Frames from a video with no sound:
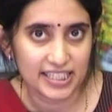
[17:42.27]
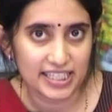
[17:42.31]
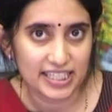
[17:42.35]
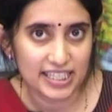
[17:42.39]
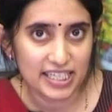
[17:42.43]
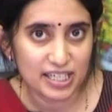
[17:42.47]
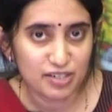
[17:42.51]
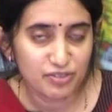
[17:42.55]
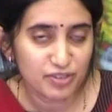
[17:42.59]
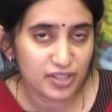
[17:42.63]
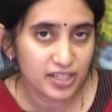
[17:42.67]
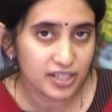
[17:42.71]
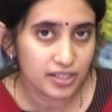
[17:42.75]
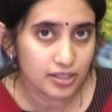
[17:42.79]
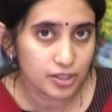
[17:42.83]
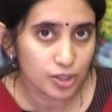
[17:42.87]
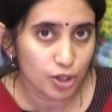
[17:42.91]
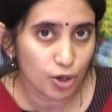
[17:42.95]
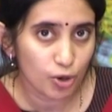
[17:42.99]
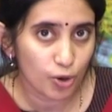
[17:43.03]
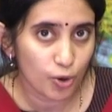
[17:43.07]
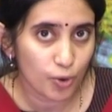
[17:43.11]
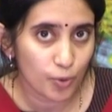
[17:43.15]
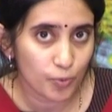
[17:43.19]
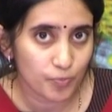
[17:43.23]
even
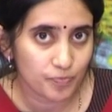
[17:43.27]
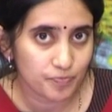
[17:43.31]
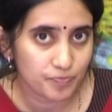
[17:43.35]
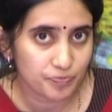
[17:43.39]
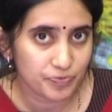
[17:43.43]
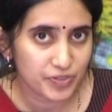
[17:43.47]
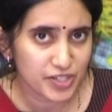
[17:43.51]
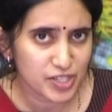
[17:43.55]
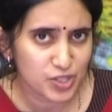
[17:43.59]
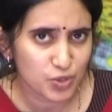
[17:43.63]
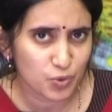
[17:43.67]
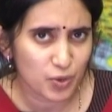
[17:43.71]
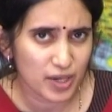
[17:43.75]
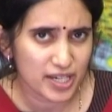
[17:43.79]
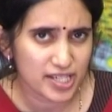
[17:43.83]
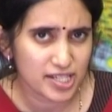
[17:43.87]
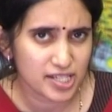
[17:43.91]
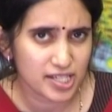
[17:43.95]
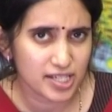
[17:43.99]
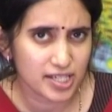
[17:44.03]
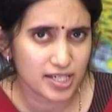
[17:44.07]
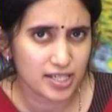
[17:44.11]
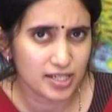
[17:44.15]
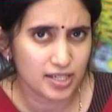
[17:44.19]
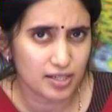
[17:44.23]
though this
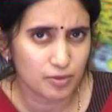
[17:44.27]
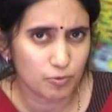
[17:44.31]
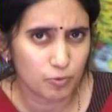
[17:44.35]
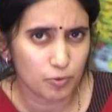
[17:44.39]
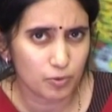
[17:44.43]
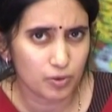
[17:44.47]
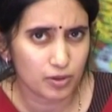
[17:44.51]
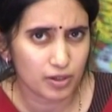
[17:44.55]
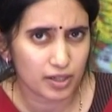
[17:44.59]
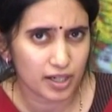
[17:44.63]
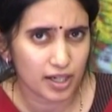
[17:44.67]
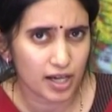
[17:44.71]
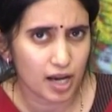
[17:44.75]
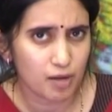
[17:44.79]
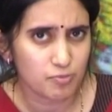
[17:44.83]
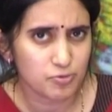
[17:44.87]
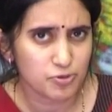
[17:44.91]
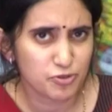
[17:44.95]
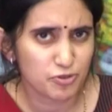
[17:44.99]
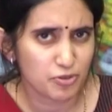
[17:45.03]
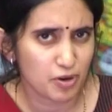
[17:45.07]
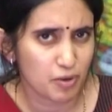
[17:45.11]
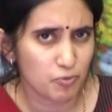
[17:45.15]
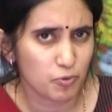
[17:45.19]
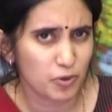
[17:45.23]
question
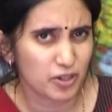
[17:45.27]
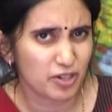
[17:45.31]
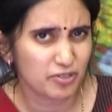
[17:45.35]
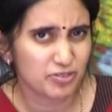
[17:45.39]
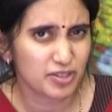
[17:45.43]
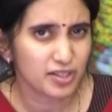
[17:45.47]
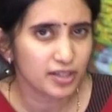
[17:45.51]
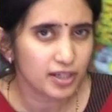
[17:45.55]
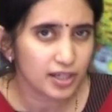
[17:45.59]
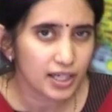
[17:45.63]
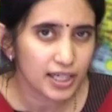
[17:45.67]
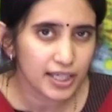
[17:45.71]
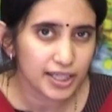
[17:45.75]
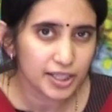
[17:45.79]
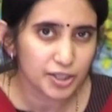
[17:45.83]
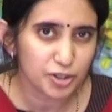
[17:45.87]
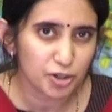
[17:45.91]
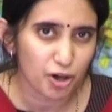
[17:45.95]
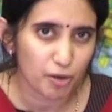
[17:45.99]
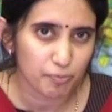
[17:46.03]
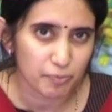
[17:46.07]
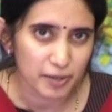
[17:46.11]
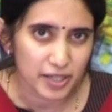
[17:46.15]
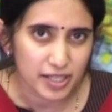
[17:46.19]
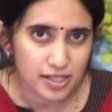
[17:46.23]
comes from one of the earlier
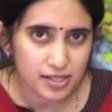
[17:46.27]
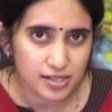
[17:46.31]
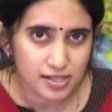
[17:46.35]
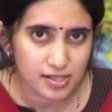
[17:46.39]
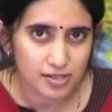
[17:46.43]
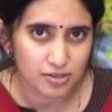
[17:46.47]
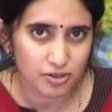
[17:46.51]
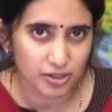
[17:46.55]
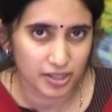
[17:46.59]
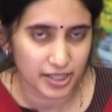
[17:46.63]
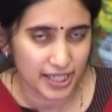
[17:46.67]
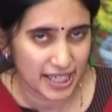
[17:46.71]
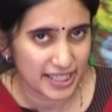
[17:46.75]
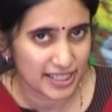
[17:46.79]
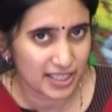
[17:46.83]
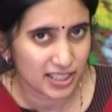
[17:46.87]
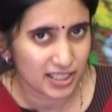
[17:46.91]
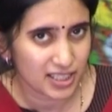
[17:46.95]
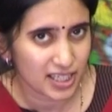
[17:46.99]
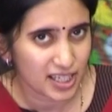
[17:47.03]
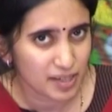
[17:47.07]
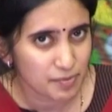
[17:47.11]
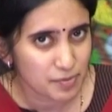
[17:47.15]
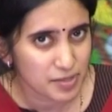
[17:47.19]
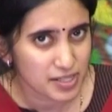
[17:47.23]
topics on data
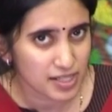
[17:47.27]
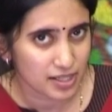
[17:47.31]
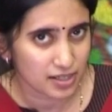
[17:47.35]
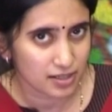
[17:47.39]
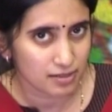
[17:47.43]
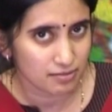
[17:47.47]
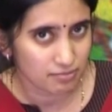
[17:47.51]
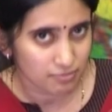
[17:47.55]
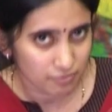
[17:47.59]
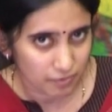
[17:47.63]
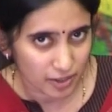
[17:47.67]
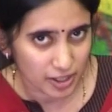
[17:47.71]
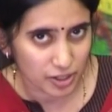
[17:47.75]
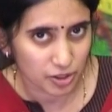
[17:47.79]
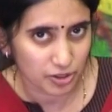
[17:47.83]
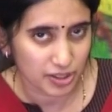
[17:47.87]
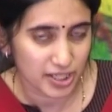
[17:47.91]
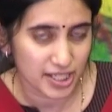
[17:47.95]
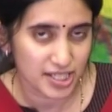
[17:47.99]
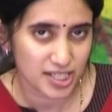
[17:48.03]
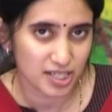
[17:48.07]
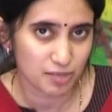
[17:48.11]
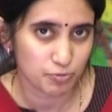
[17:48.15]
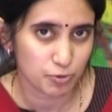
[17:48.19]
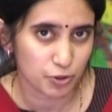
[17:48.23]
types in when you're
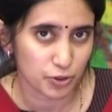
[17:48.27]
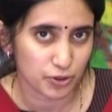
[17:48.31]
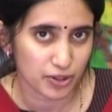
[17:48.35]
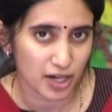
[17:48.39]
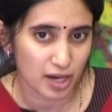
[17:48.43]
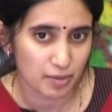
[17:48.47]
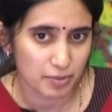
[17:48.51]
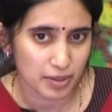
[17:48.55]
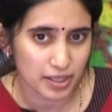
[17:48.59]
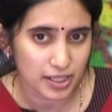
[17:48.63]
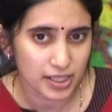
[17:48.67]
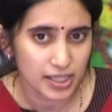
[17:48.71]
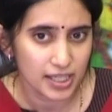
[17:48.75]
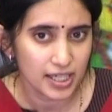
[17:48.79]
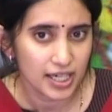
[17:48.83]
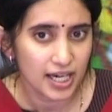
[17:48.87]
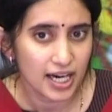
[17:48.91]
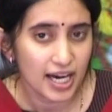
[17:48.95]
teaching programming,